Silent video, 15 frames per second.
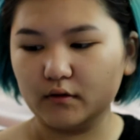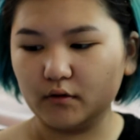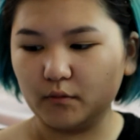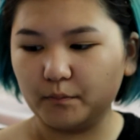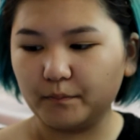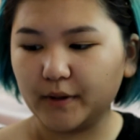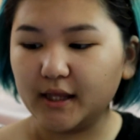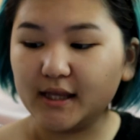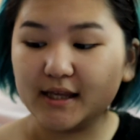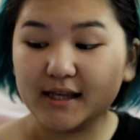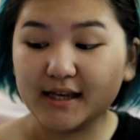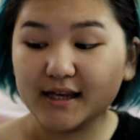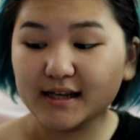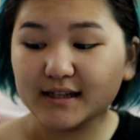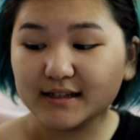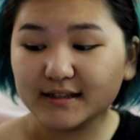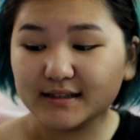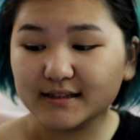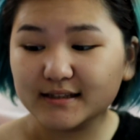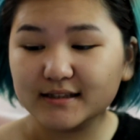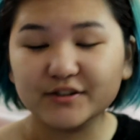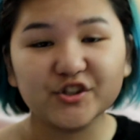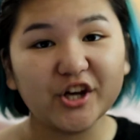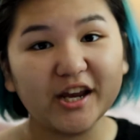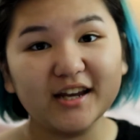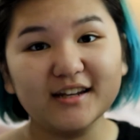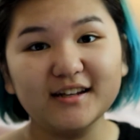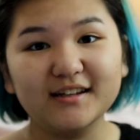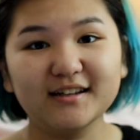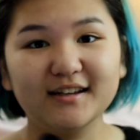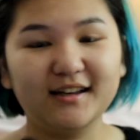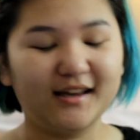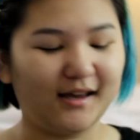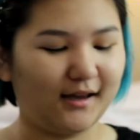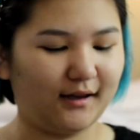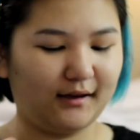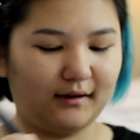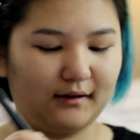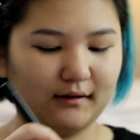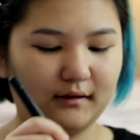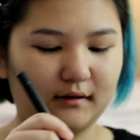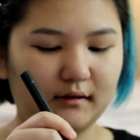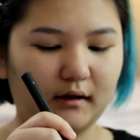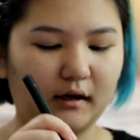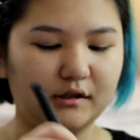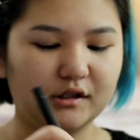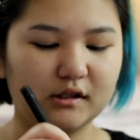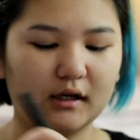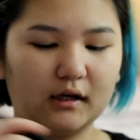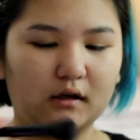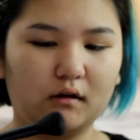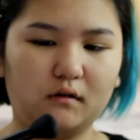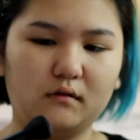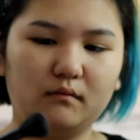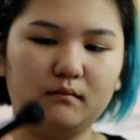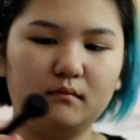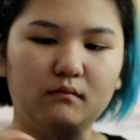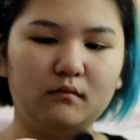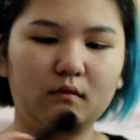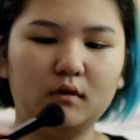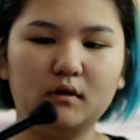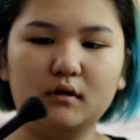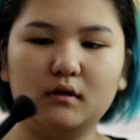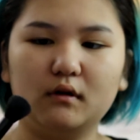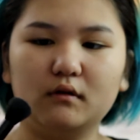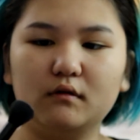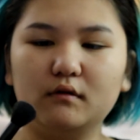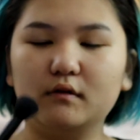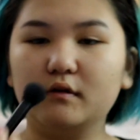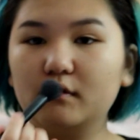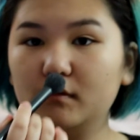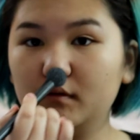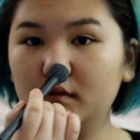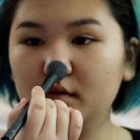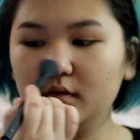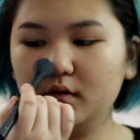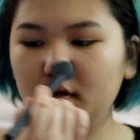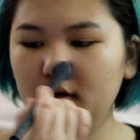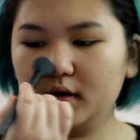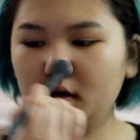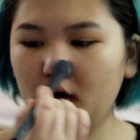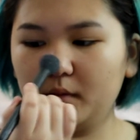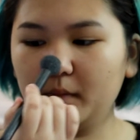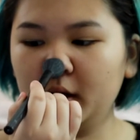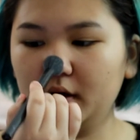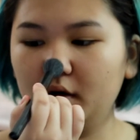little pinky shade, and I just kind of do it on my